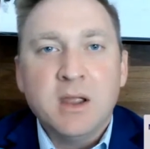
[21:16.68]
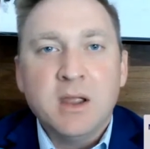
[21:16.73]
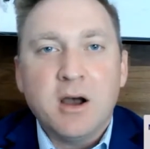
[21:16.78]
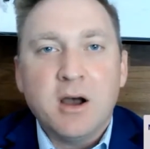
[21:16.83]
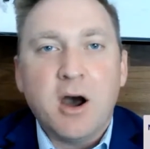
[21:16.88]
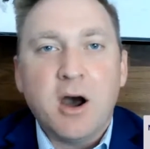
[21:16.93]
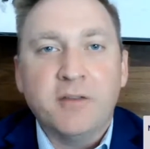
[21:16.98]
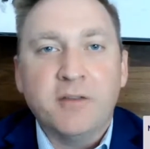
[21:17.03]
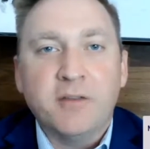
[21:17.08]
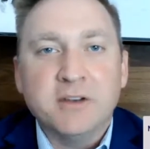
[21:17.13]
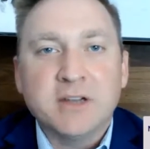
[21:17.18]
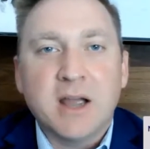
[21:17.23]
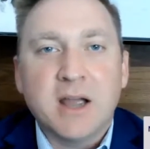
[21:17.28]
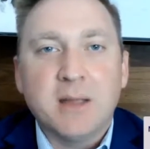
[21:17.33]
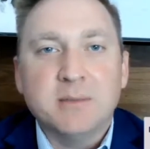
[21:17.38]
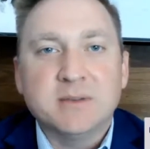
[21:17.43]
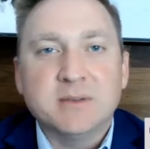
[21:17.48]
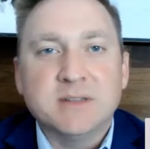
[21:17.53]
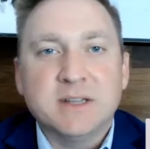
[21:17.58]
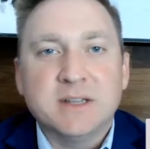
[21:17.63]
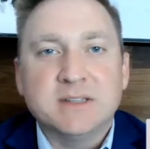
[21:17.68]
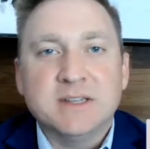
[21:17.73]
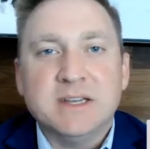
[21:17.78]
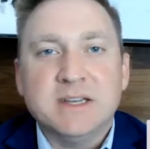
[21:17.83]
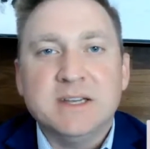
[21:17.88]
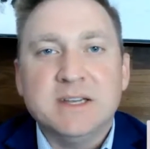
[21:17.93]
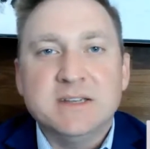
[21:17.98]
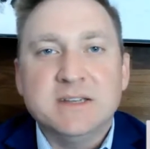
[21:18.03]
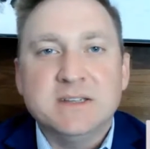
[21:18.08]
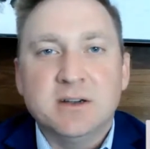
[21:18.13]
oftentimes it's
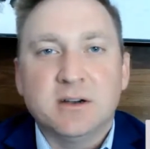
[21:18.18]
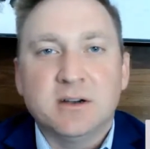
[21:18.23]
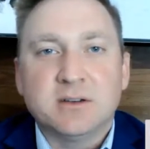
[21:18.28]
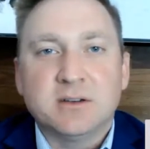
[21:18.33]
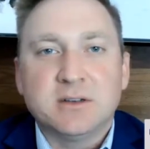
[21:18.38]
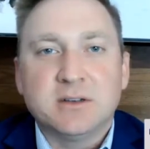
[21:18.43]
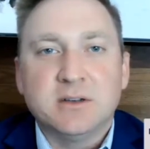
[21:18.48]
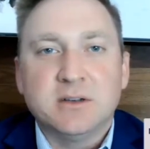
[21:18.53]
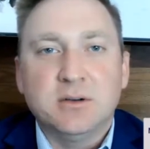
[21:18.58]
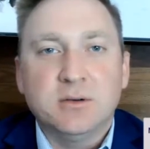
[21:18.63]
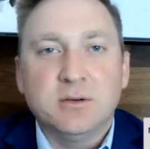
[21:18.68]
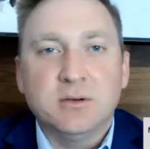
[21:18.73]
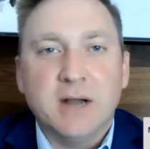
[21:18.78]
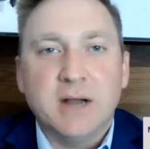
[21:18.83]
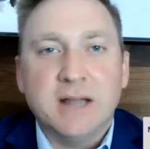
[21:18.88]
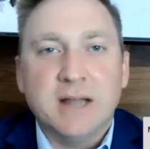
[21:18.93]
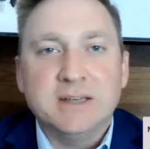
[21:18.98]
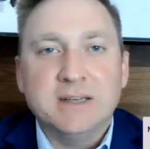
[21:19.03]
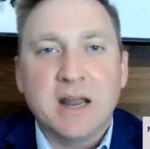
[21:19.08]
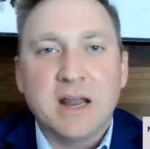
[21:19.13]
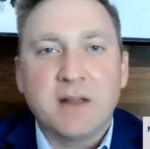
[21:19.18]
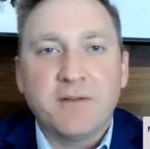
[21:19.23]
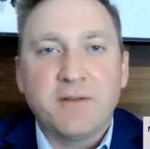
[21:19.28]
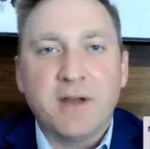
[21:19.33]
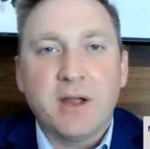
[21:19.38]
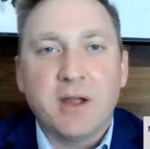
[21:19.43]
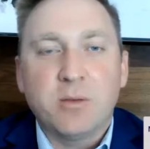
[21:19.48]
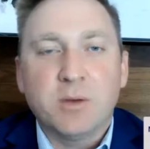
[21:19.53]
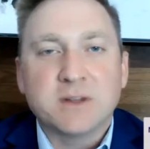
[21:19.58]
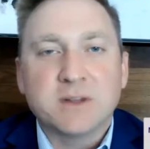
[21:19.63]
easier to
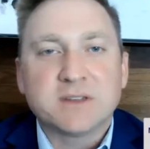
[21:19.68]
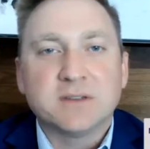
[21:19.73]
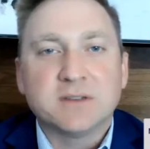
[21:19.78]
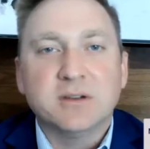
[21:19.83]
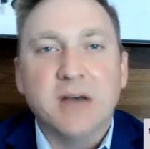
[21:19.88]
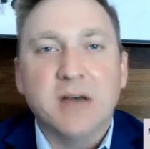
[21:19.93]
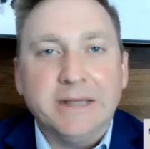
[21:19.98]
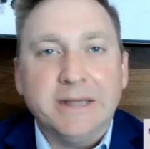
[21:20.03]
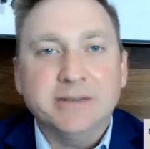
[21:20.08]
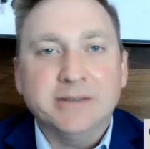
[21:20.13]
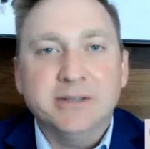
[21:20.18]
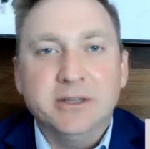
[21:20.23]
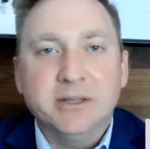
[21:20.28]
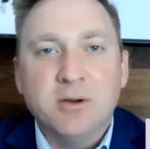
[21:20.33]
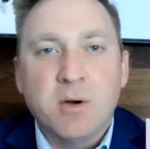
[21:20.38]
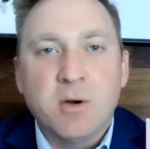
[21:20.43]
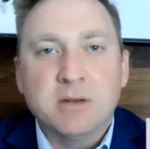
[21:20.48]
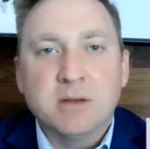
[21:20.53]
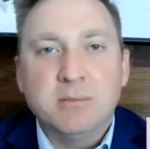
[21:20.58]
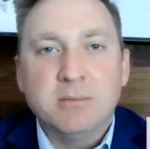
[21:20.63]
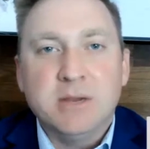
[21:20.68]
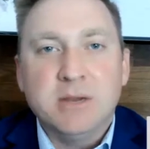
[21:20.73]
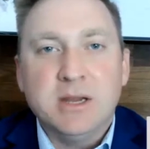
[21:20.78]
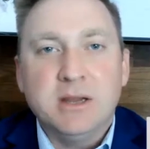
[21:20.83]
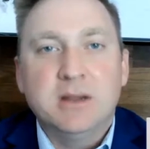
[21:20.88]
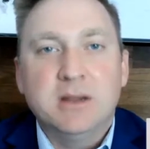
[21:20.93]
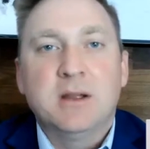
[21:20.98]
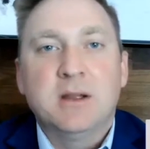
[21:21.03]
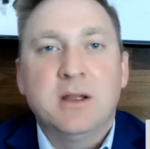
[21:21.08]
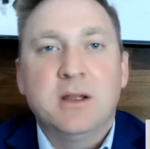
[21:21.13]
identify what's likely going to
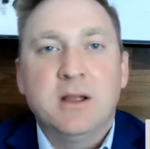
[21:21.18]
be